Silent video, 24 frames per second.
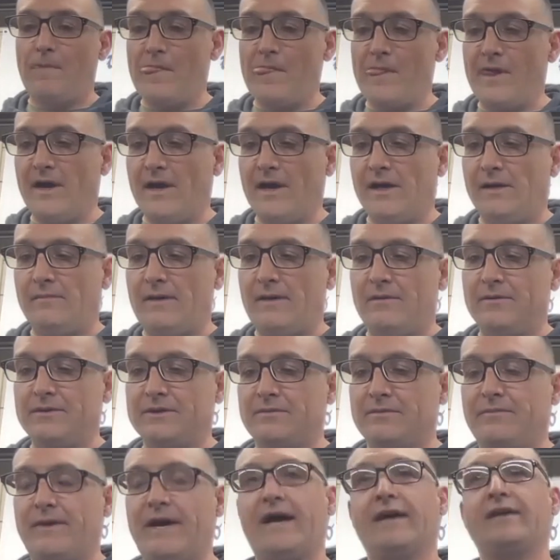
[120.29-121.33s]
I was
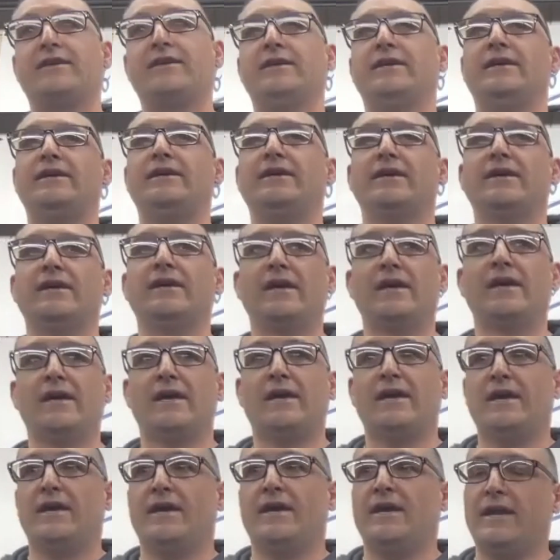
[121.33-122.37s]
the bad kid,
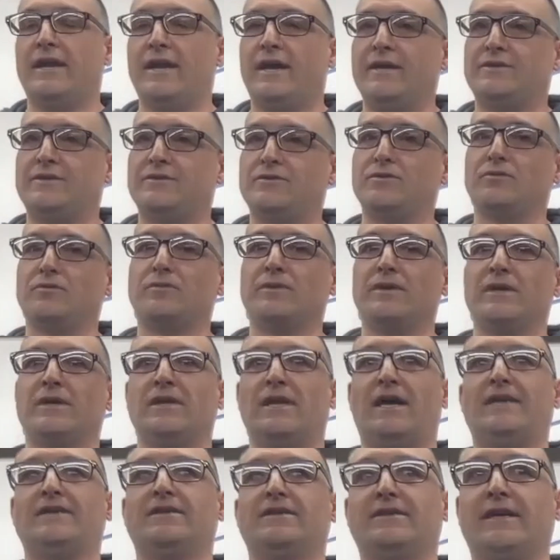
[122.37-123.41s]
and I soon
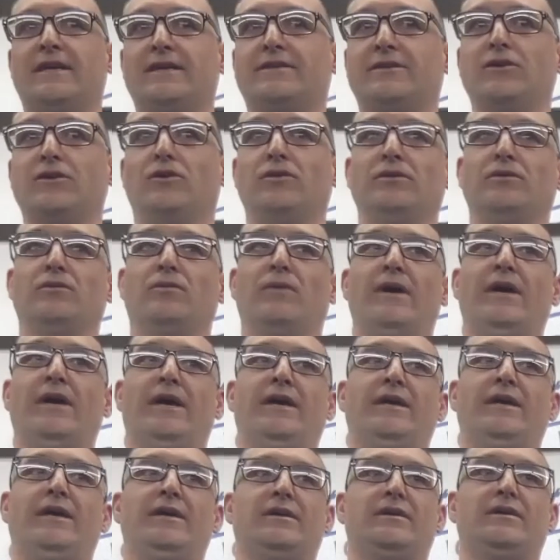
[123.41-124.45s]
realized that that's the only
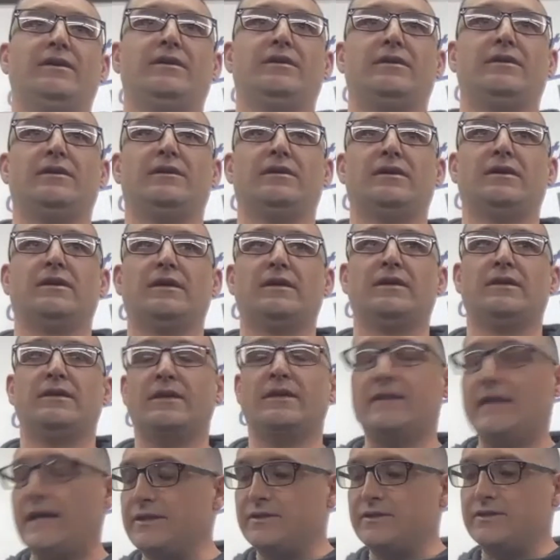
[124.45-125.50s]
way.
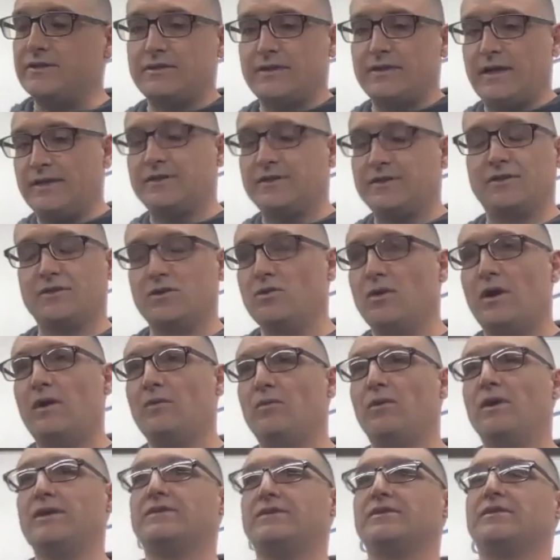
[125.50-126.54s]
That's just who I
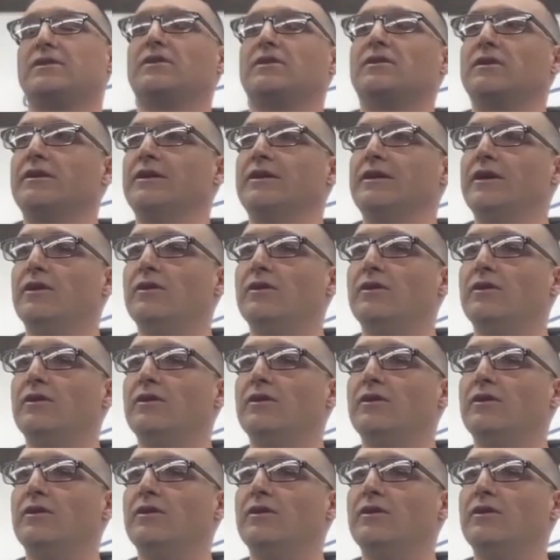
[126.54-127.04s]
was to her.